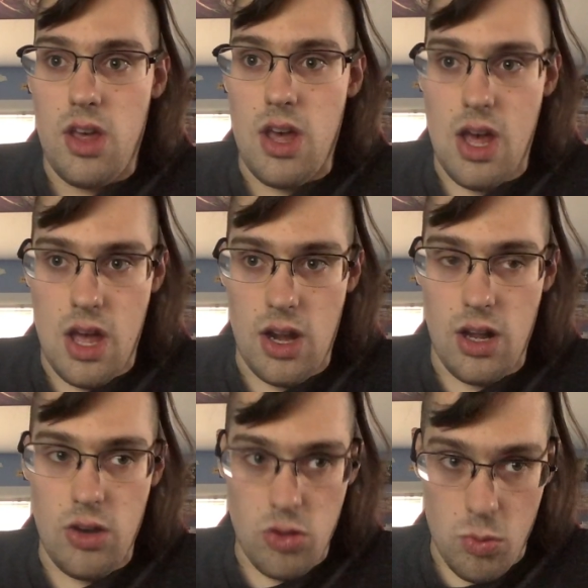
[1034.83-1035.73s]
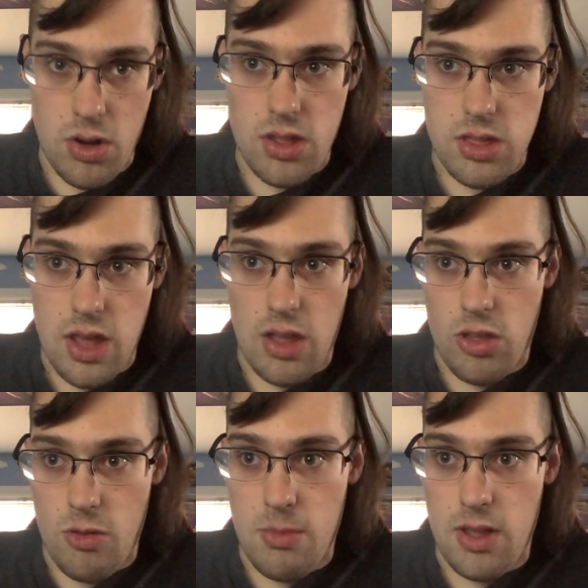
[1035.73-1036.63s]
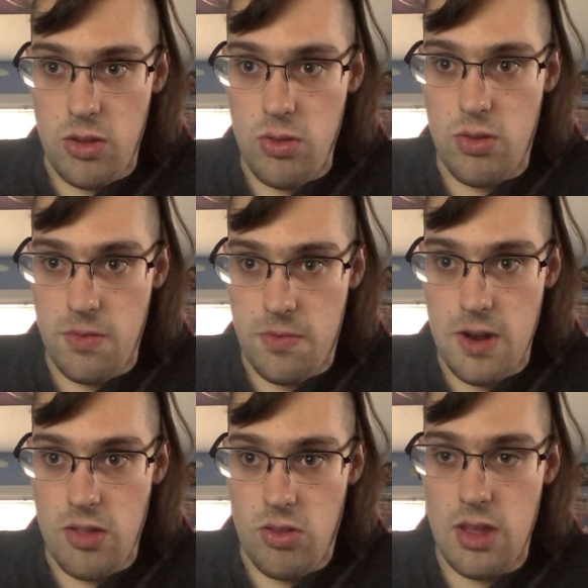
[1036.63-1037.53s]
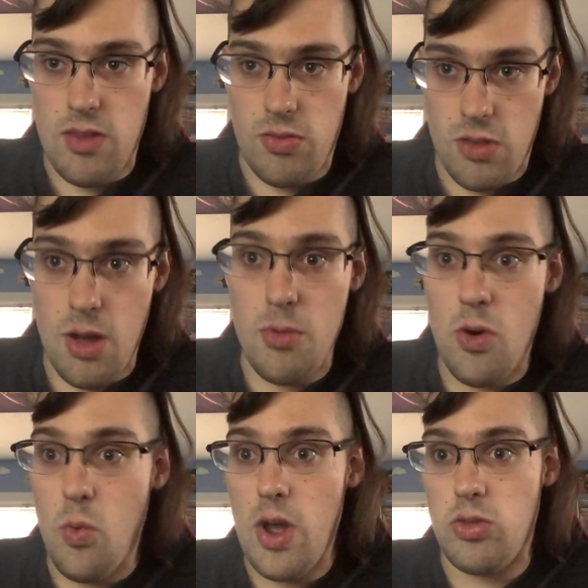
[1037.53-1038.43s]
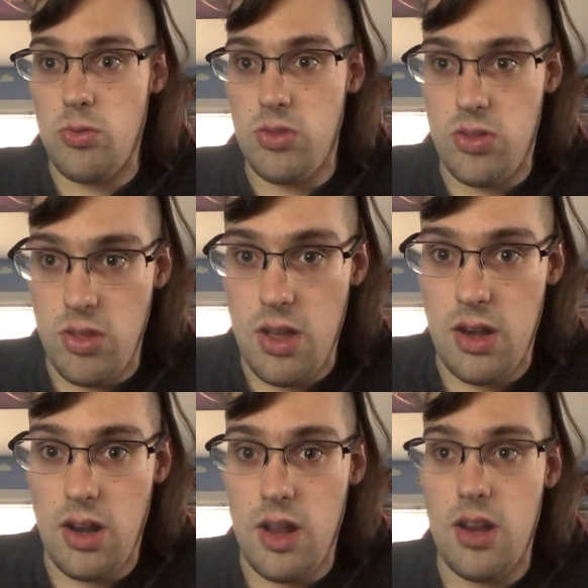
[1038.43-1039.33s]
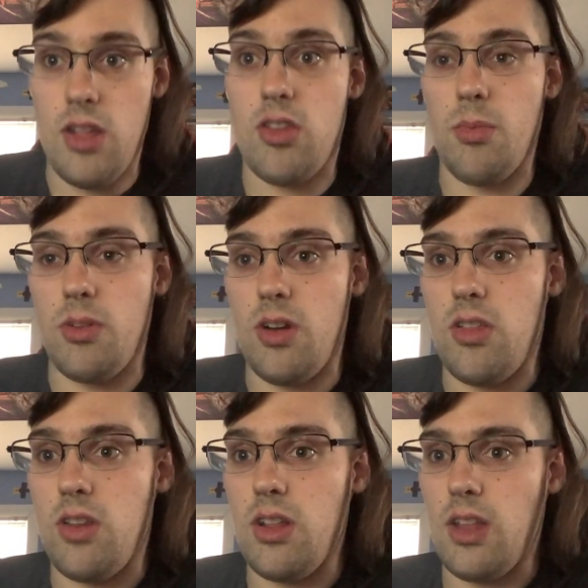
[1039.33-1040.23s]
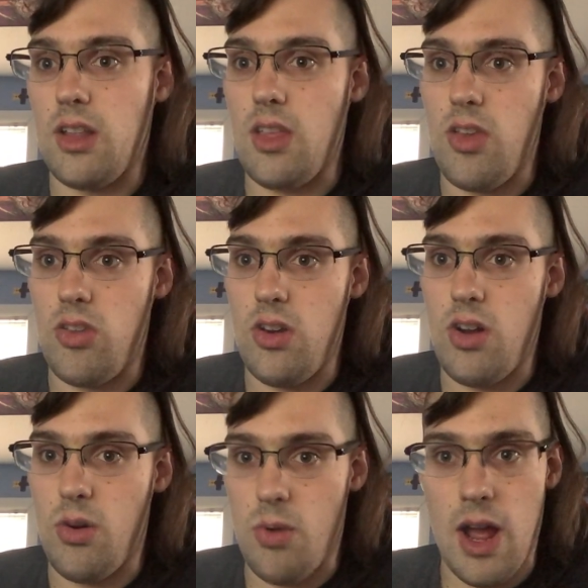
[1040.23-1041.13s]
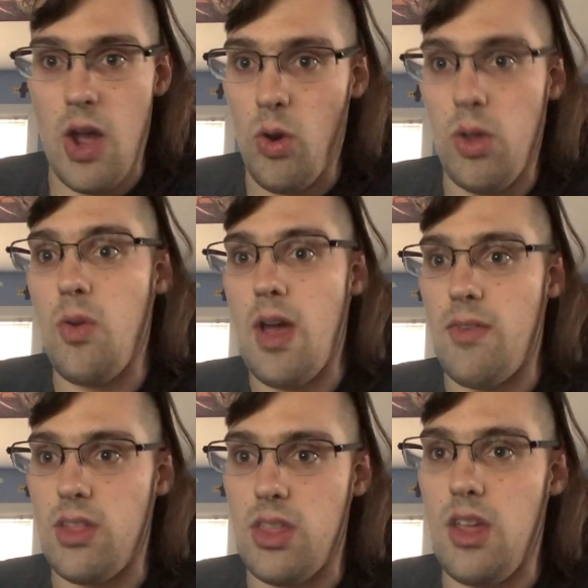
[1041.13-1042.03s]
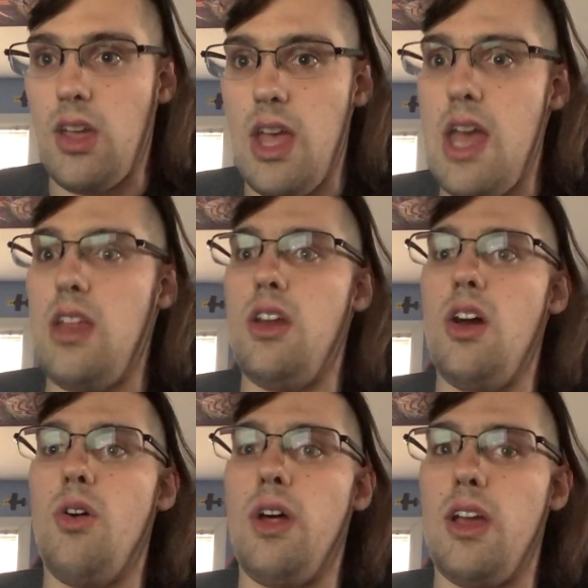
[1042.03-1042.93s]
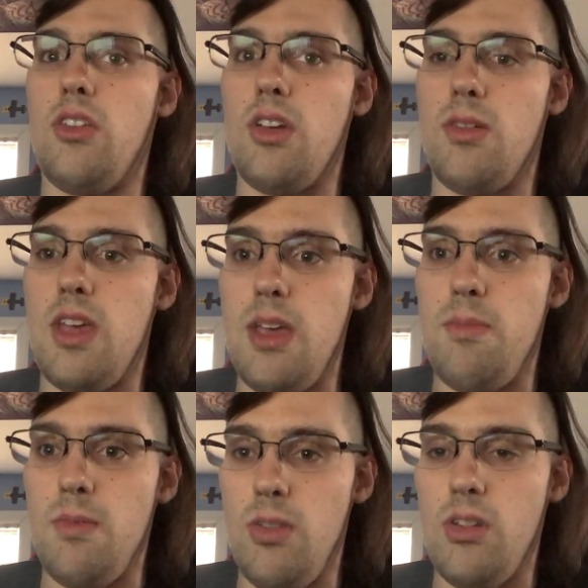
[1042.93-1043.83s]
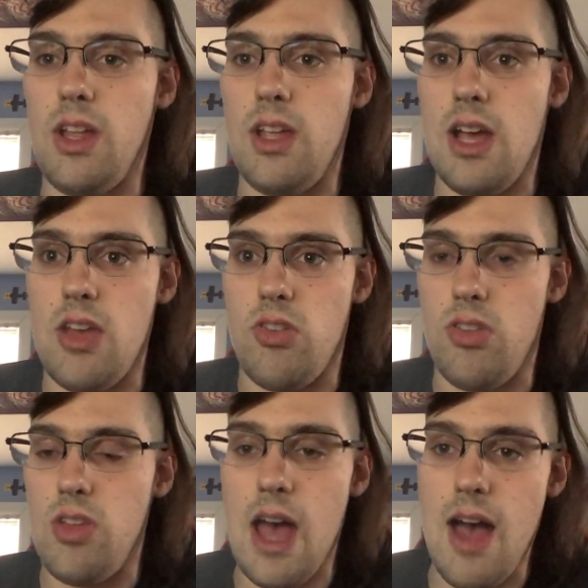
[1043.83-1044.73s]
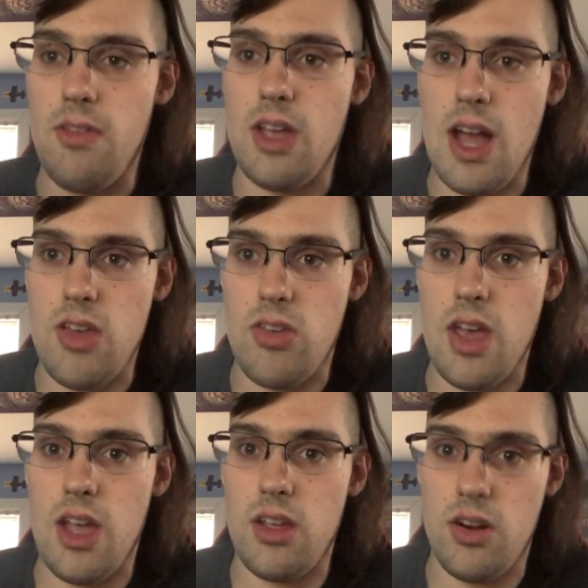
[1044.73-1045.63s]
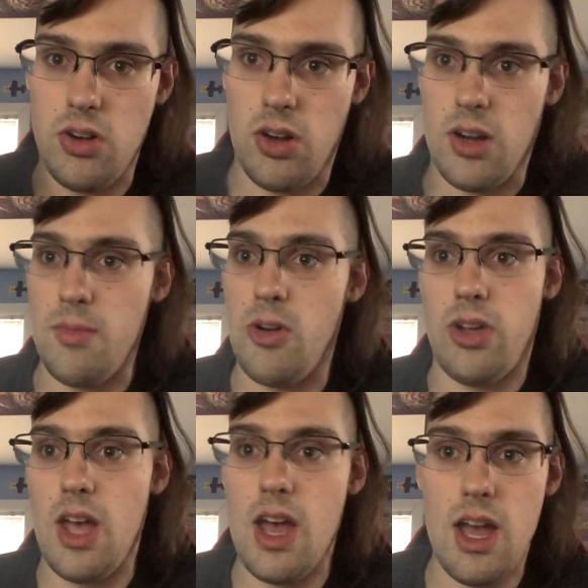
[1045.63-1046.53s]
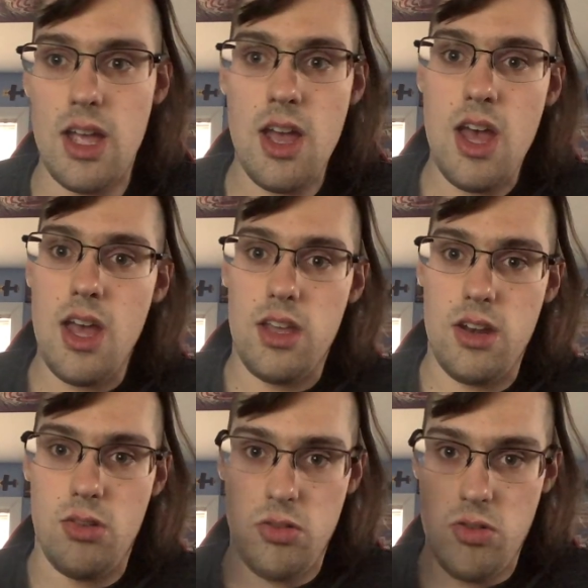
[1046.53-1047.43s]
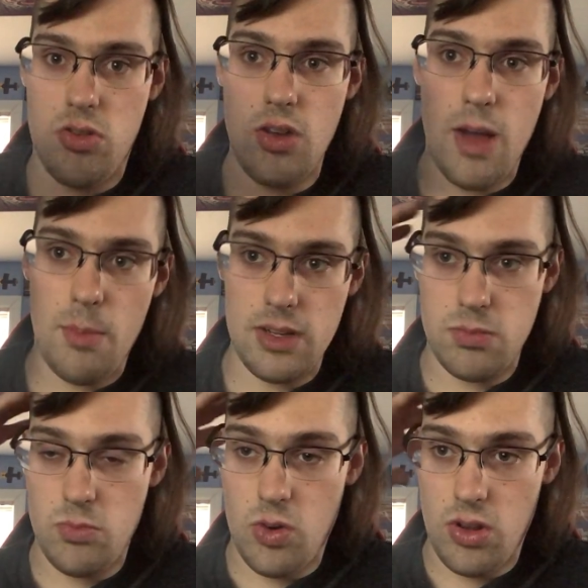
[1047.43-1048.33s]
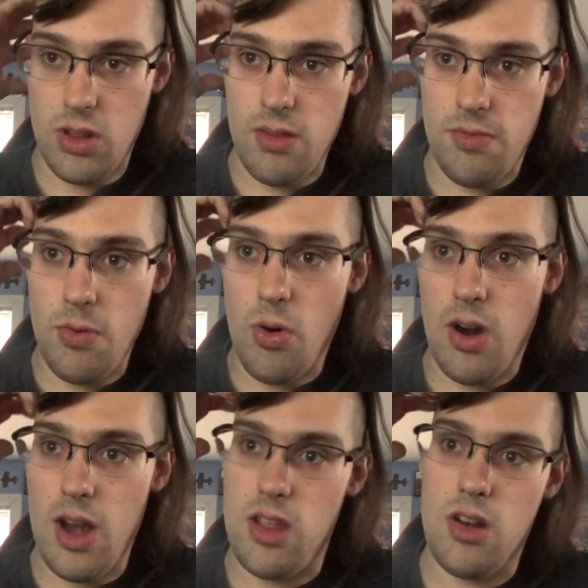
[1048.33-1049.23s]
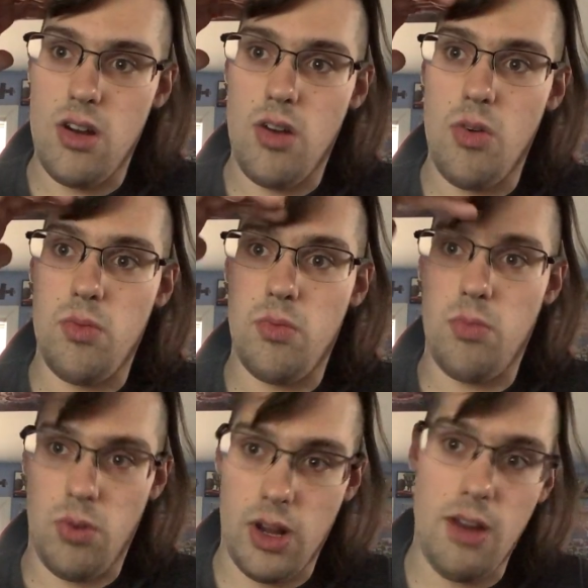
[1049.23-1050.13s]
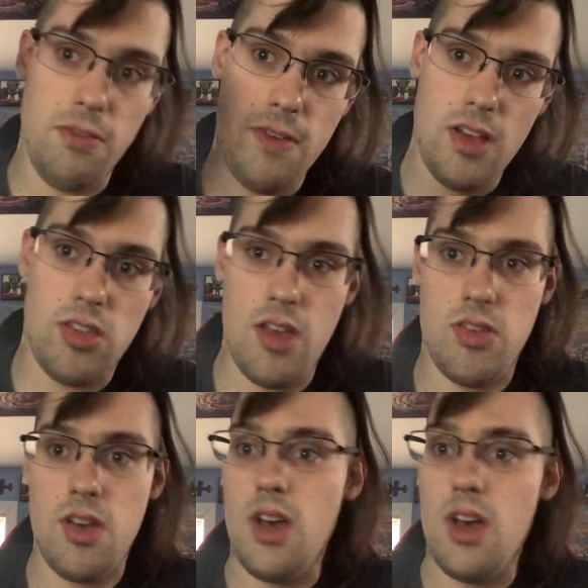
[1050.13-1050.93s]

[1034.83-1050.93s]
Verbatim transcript: And I also want to thank some of my YouTube friends, some who went through an, a similar incident like this. You know, I owe you everything, and you know, like to keep to let you guys to have you guys say, you know, you're gonna be okay. You know, that you still have much more to live for, and you know, we're gonna fix this.